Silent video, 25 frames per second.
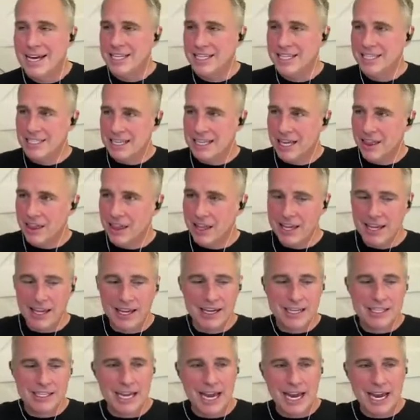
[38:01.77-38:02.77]
Suddenly
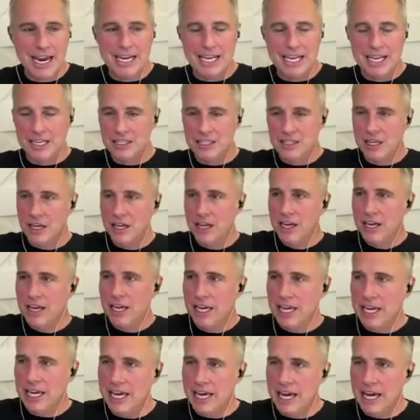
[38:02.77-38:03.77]
in his 80s,
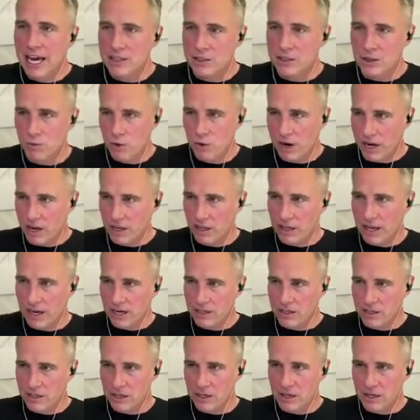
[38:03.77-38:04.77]
he has a
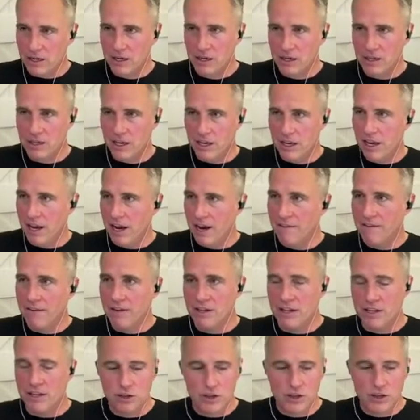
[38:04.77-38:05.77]
recollection that
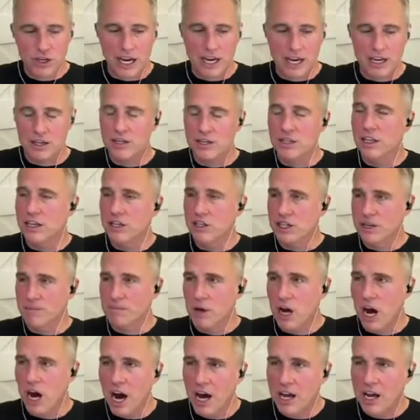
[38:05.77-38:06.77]
everything's changed and that
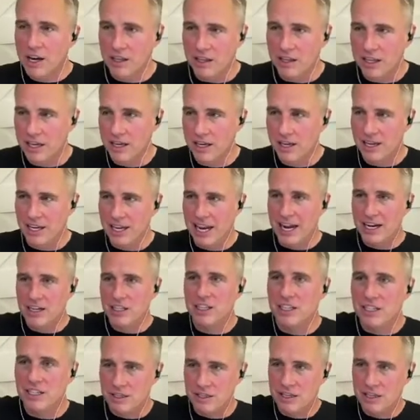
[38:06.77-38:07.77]
Jim Conley, he had
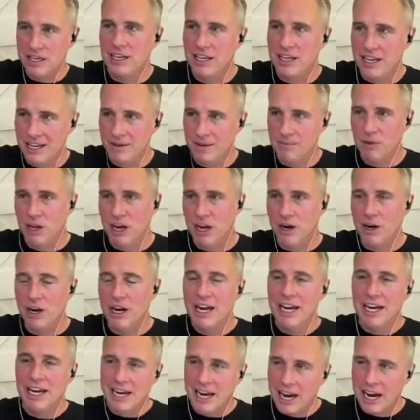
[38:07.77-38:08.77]
actually seen him
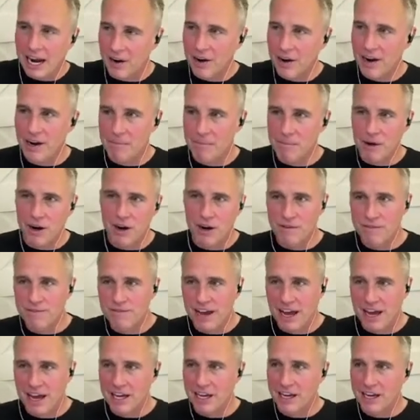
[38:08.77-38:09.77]
there carrying Mary
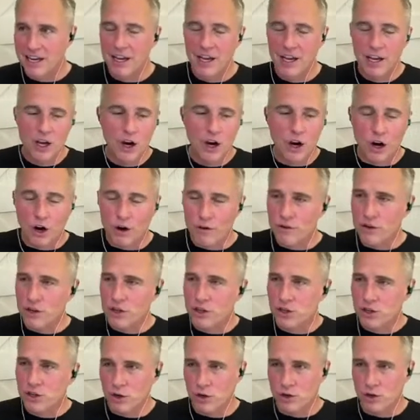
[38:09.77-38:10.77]
Phagan over
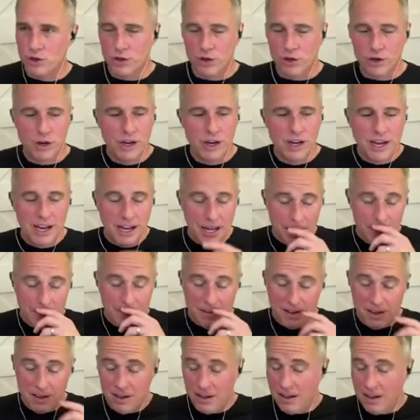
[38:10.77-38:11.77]
his shoulder
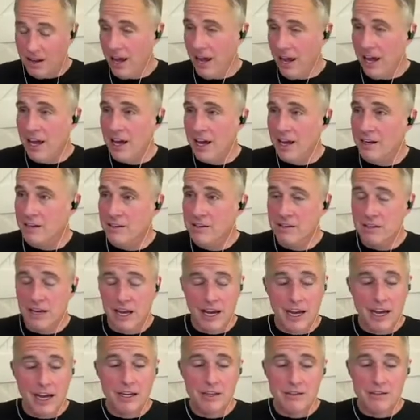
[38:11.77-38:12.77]
and
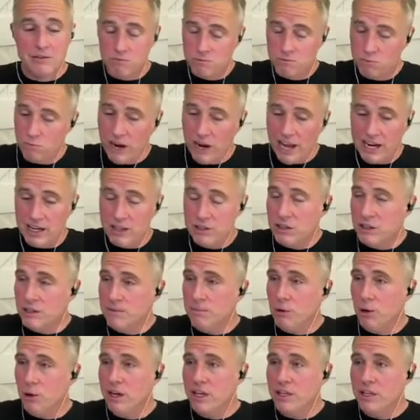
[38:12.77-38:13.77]
uh, ran into
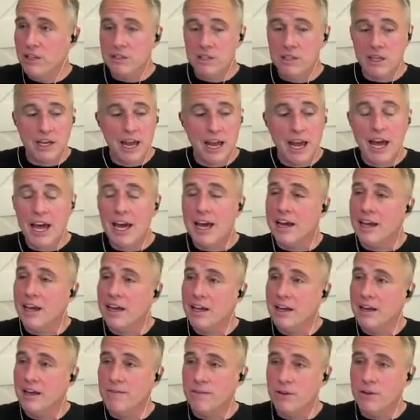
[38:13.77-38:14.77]
the boy and said,
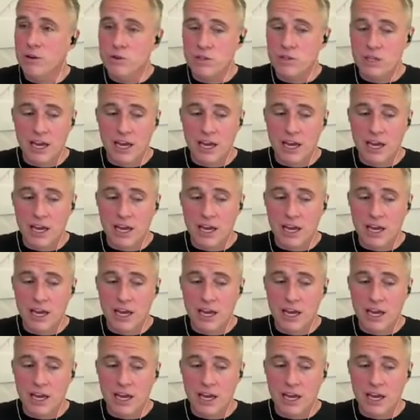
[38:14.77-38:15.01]
Hey, if you